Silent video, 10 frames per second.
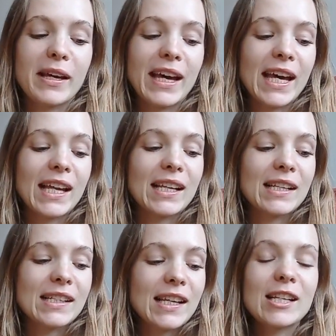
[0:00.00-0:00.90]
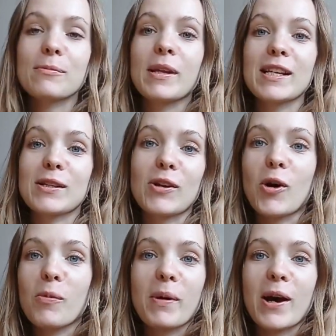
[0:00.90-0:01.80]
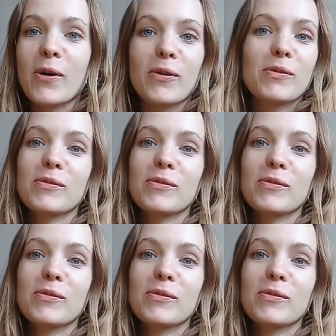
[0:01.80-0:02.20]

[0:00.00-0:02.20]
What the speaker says: and it speaks a lot about